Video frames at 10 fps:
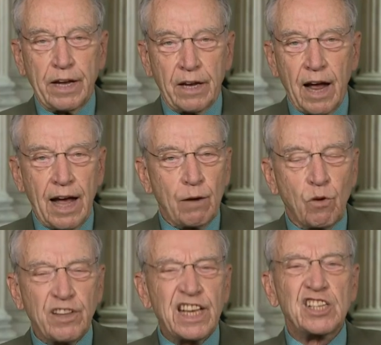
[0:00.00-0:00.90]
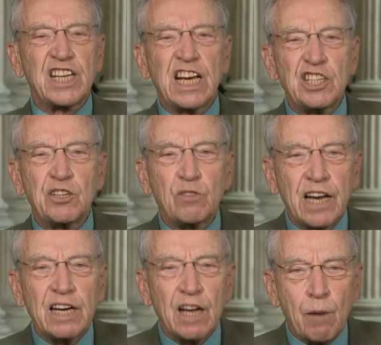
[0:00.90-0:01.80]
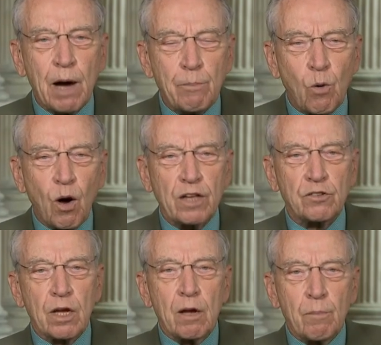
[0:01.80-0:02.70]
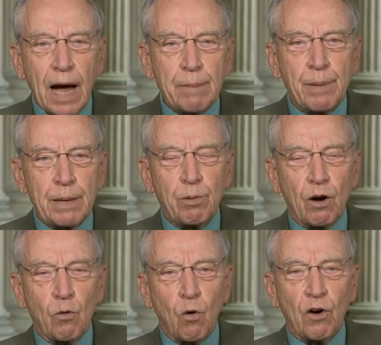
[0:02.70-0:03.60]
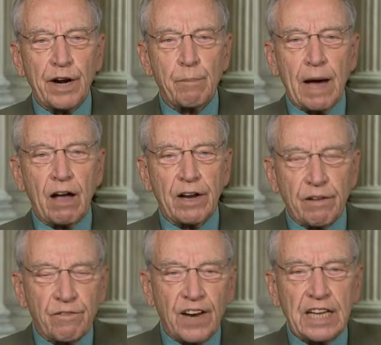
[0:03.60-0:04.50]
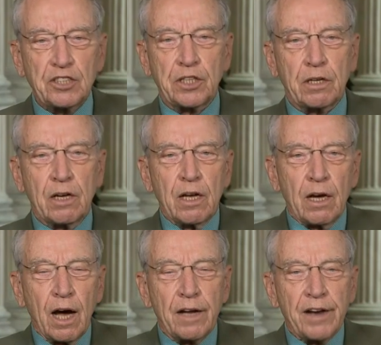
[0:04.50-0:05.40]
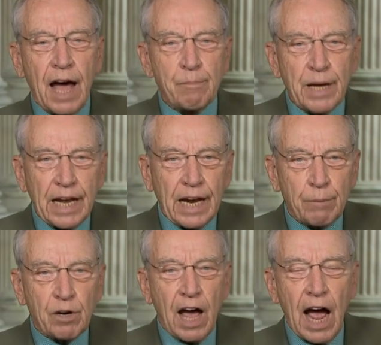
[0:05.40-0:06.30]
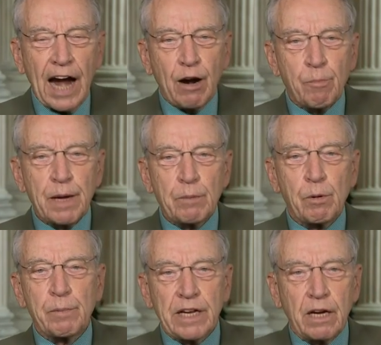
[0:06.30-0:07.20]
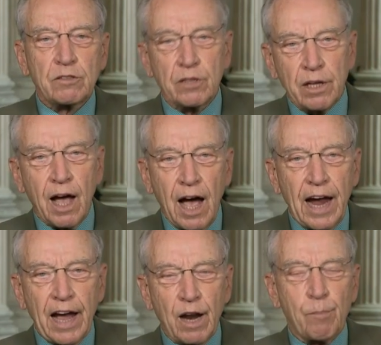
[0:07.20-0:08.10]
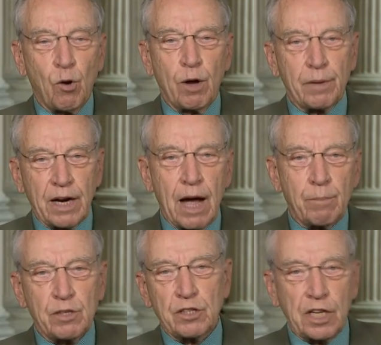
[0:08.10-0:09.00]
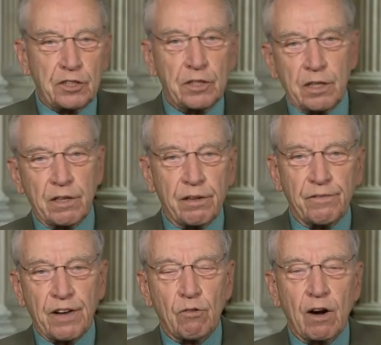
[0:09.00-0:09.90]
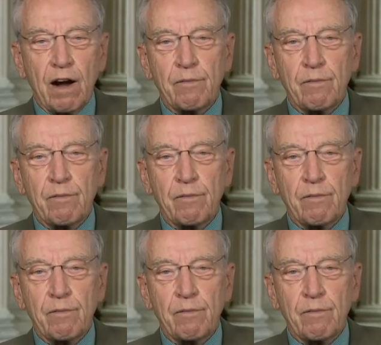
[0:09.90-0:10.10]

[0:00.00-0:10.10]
week in Iowa, this issue didn't come up once. My people are worried about inflation, not being able to hire people because of the high unemployment compensation that the federal